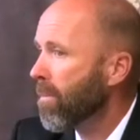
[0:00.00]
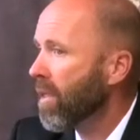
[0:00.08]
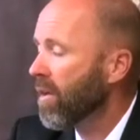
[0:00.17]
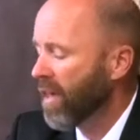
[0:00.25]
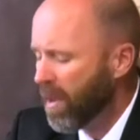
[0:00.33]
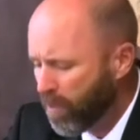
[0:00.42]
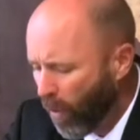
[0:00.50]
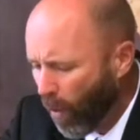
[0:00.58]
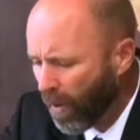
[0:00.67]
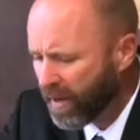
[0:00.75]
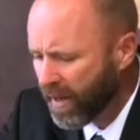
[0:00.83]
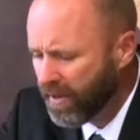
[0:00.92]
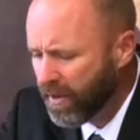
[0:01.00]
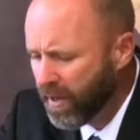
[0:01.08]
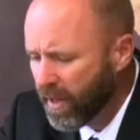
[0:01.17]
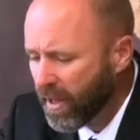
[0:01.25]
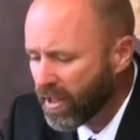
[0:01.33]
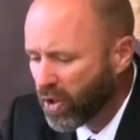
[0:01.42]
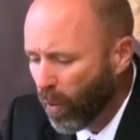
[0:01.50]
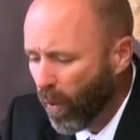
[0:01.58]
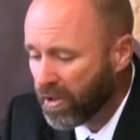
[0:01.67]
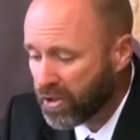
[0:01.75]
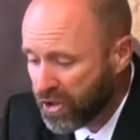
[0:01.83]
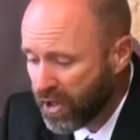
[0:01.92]
They pointed to
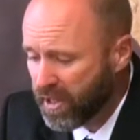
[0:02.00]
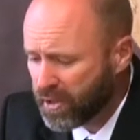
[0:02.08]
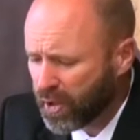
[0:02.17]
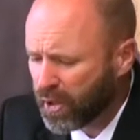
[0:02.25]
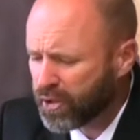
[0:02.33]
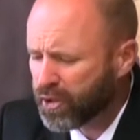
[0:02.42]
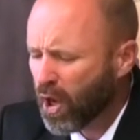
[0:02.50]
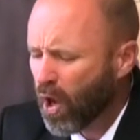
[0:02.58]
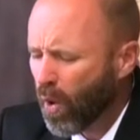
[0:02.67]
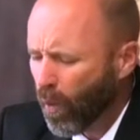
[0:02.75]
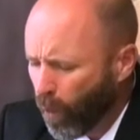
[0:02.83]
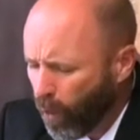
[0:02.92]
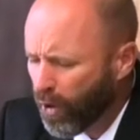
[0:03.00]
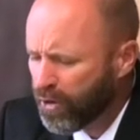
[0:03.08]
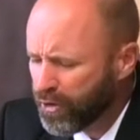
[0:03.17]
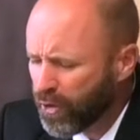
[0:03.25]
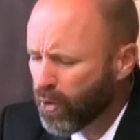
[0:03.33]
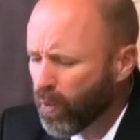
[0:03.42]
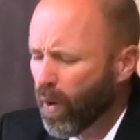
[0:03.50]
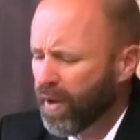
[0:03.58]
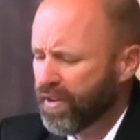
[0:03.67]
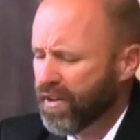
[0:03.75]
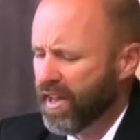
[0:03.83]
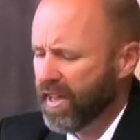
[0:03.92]
what Jesus would do
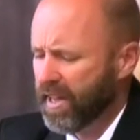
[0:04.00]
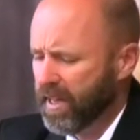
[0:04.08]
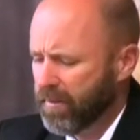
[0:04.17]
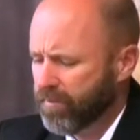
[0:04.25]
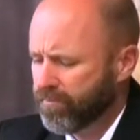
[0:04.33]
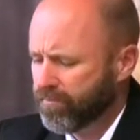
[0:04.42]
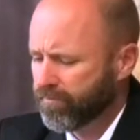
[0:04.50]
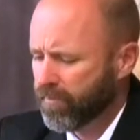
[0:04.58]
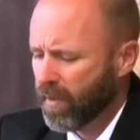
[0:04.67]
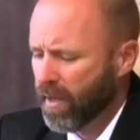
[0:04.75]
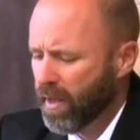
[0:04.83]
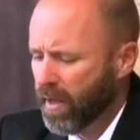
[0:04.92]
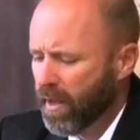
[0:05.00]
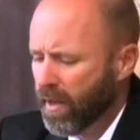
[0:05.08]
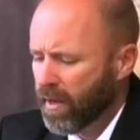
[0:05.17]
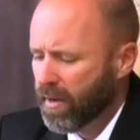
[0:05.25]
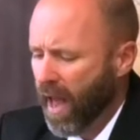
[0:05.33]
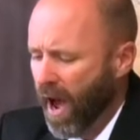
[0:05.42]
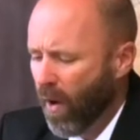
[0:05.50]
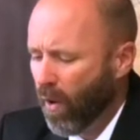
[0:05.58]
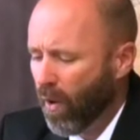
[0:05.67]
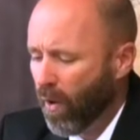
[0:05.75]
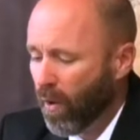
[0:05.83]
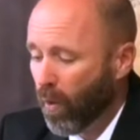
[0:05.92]
one day.
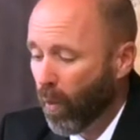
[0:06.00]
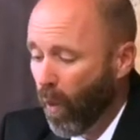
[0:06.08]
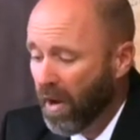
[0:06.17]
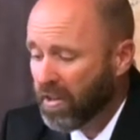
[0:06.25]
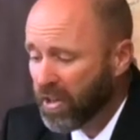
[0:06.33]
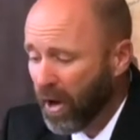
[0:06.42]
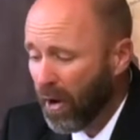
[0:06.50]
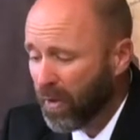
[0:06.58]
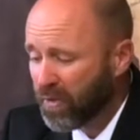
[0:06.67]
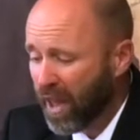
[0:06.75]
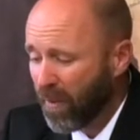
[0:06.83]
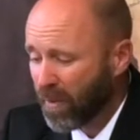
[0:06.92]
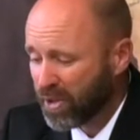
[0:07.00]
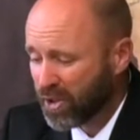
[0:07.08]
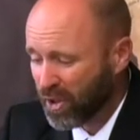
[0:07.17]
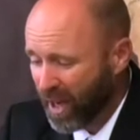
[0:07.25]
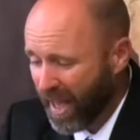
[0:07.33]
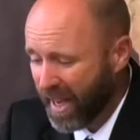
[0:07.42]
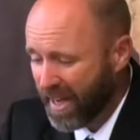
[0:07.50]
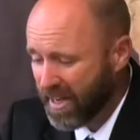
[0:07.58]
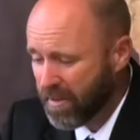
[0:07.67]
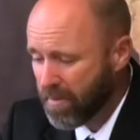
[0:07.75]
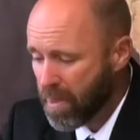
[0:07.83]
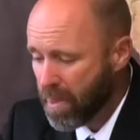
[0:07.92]
Now, one goat that was slain